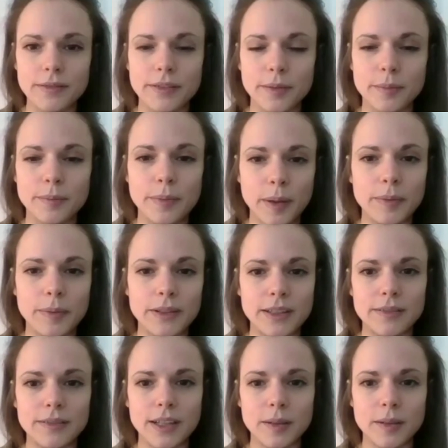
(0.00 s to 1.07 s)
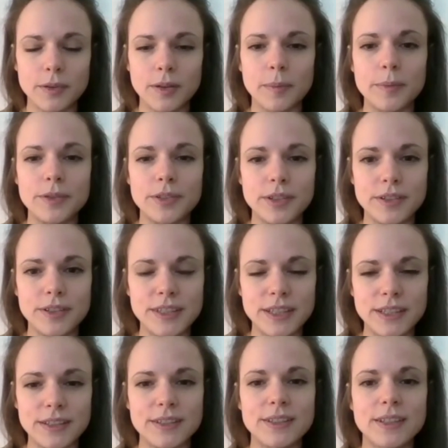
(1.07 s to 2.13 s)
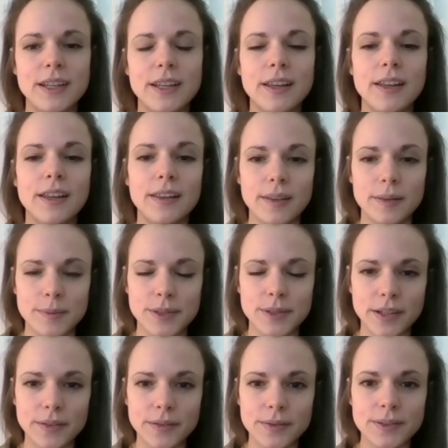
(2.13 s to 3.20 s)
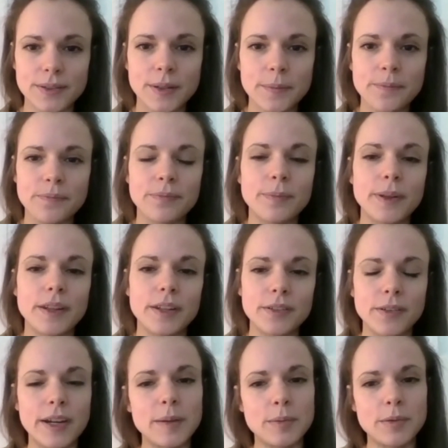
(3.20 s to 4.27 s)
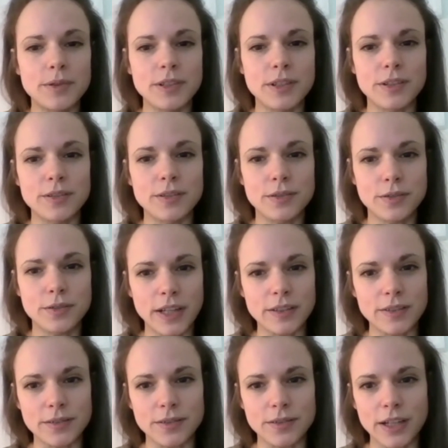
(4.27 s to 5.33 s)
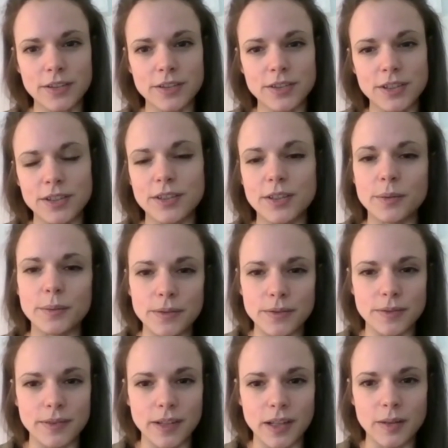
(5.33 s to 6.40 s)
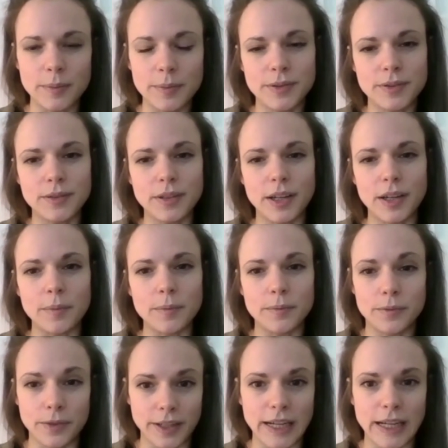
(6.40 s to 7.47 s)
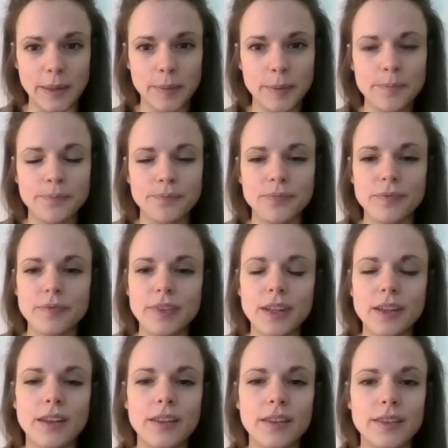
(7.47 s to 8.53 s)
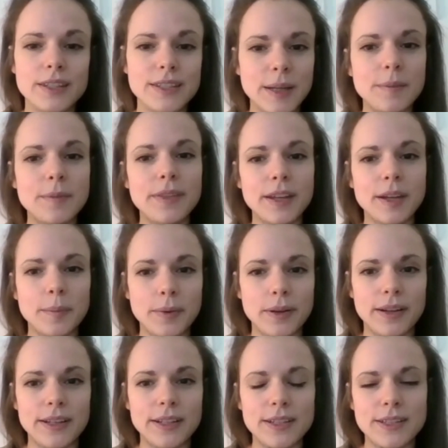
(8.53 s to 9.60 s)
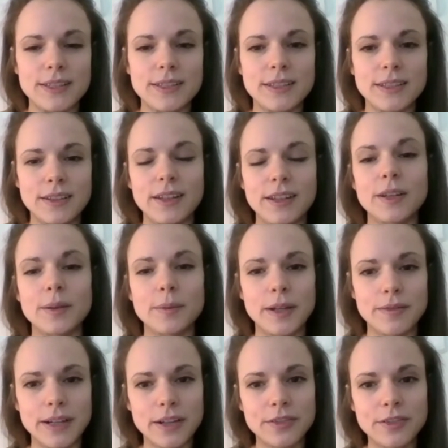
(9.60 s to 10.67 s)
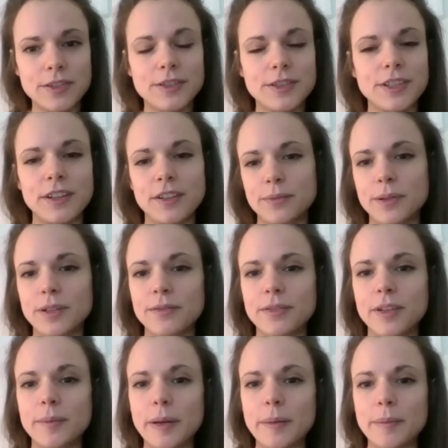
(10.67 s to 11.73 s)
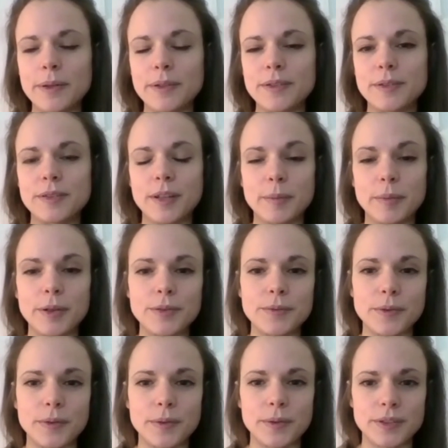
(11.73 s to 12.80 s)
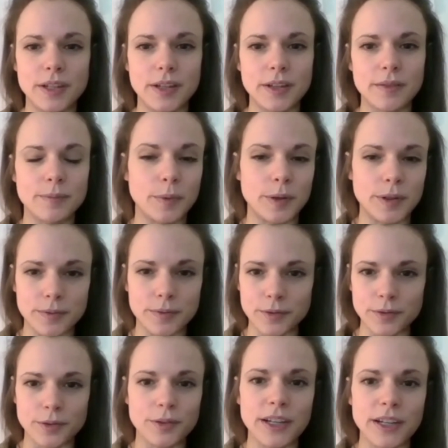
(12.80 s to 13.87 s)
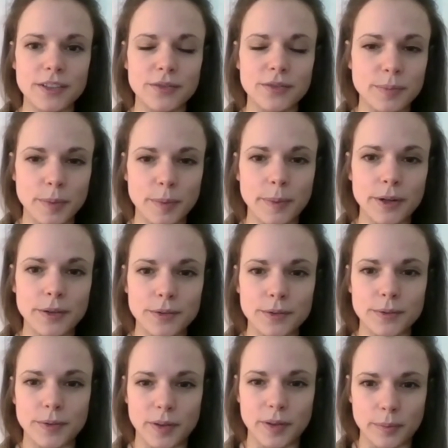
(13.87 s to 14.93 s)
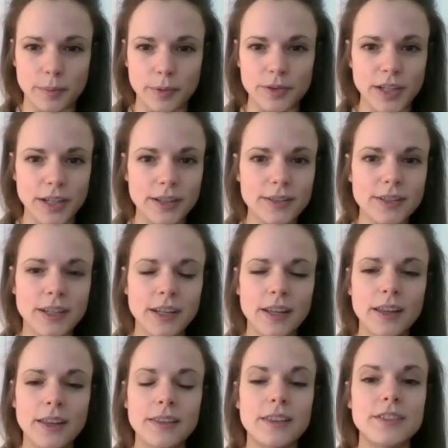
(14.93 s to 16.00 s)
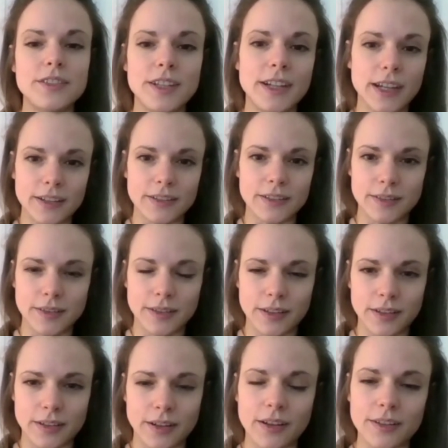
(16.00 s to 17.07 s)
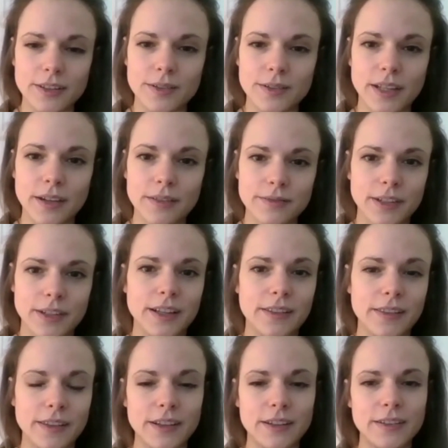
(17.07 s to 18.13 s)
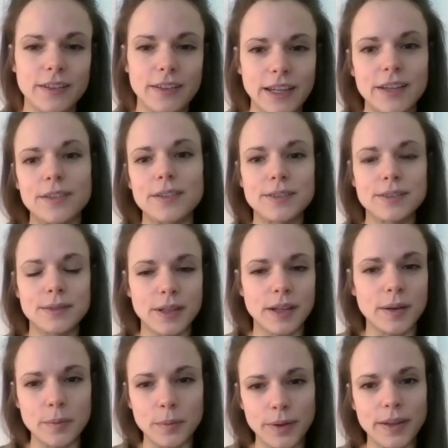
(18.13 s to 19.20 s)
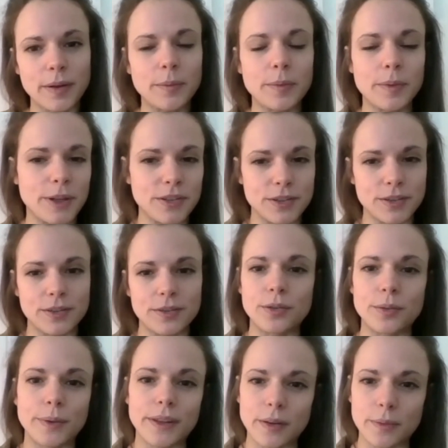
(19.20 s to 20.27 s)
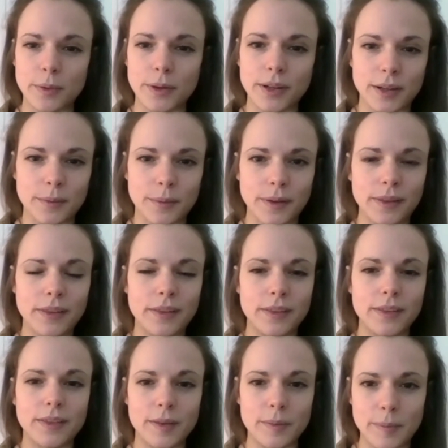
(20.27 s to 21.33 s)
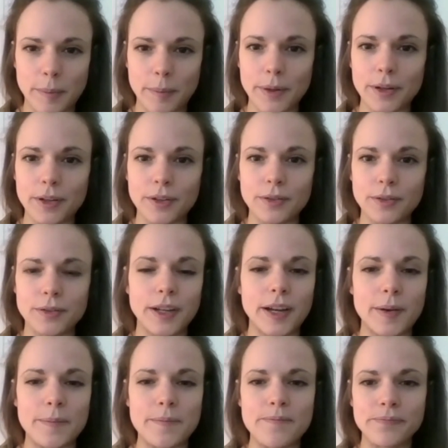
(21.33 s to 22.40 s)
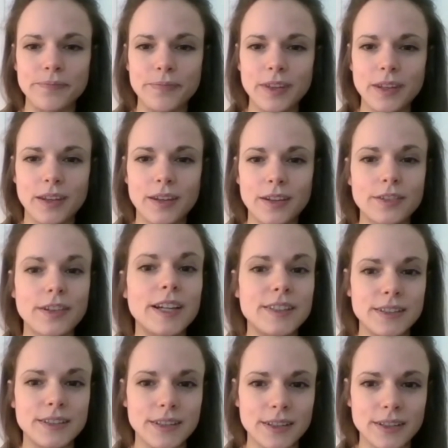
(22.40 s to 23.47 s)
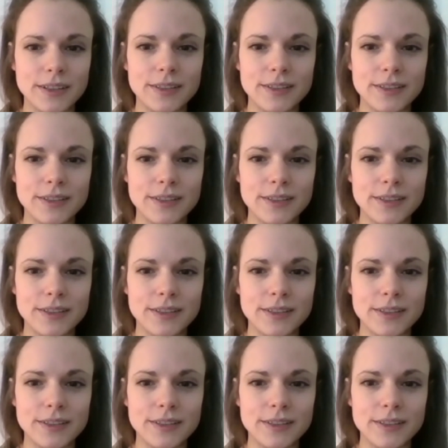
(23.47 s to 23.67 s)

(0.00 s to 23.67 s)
for publicly available opportunities themselves, but they're not able to use creative strategies that we've developed for GAP. The same thing applies the other way around. So if one of our members puts forward a wonderful creative proposal for a project, then GCAN can't use that for anything else without permission or without working with the member who created the